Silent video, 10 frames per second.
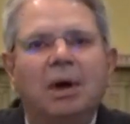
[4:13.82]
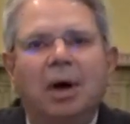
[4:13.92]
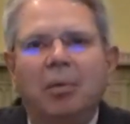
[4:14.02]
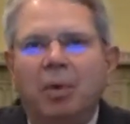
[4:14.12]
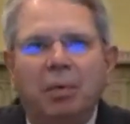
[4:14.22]

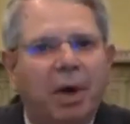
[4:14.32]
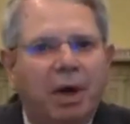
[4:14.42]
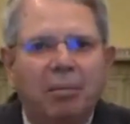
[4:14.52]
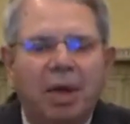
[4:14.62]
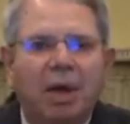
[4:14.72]
uh, we
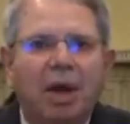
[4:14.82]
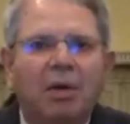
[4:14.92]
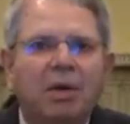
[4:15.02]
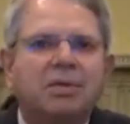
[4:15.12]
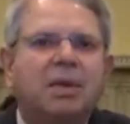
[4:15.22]
recommend
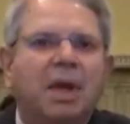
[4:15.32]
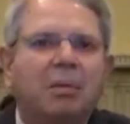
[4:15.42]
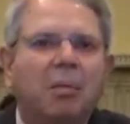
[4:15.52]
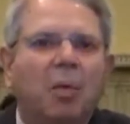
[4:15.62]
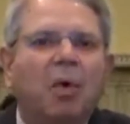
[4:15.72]
IRS
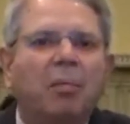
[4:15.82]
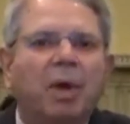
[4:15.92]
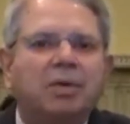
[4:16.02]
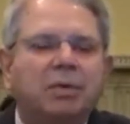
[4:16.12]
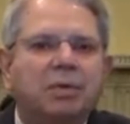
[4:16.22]
take more
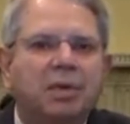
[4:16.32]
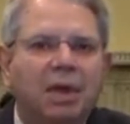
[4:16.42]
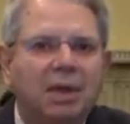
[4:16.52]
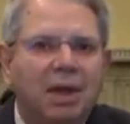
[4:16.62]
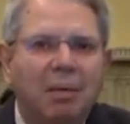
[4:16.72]
measures
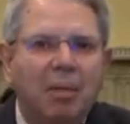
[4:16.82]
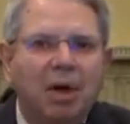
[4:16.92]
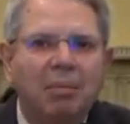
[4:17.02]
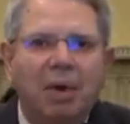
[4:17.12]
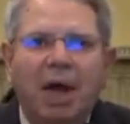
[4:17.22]
to get that
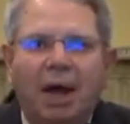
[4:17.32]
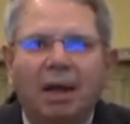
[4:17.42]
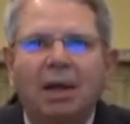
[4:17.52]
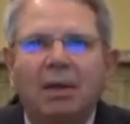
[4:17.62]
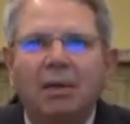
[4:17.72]
money
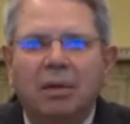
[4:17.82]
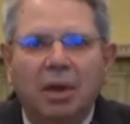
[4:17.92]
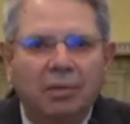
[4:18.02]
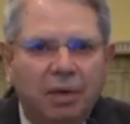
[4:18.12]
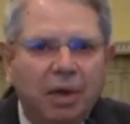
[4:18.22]
back.
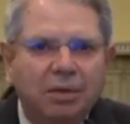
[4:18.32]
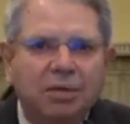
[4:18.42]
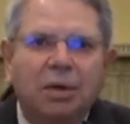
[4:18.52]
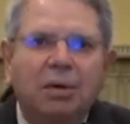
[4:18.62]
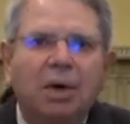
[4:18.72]
They've
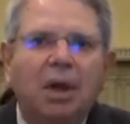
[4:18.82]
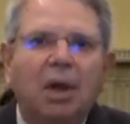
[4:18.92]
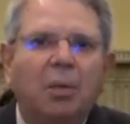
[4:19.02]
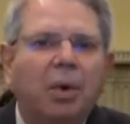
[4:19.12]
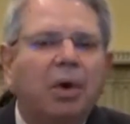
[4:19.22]
done so.
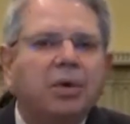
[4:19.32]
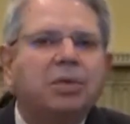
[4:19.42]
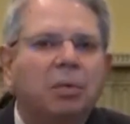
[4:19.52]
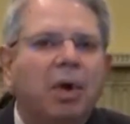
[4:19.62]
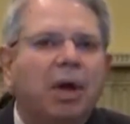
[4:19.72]
We
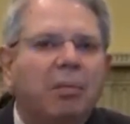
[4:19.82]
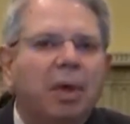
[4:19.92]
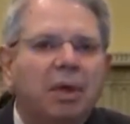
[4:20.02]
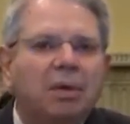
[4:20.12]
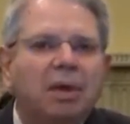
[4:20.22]
also
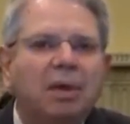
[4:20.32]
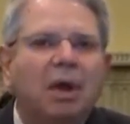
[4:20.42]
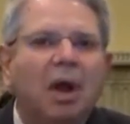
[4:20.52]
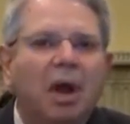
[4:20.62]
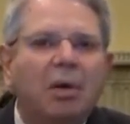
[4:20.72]
recommend that
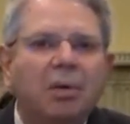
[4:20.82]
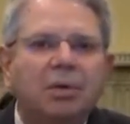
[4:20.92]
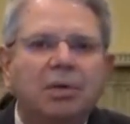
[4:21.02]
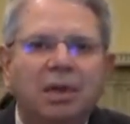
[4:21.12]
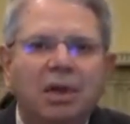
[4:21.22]
the
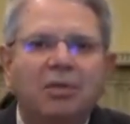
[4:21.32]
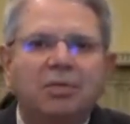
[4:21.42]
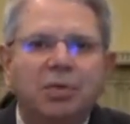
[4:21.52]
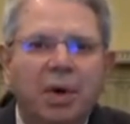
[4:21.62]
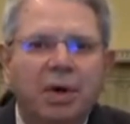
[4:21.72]
Congress
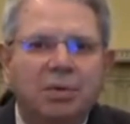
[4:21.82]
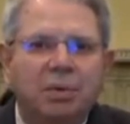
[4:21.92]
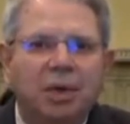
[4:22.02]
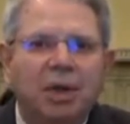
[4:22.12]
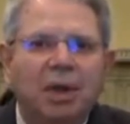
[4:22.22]
give
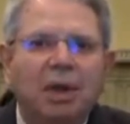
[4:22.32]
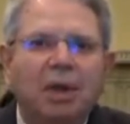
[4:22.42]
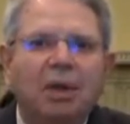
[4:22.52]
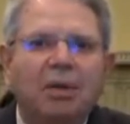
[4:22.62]
Treasury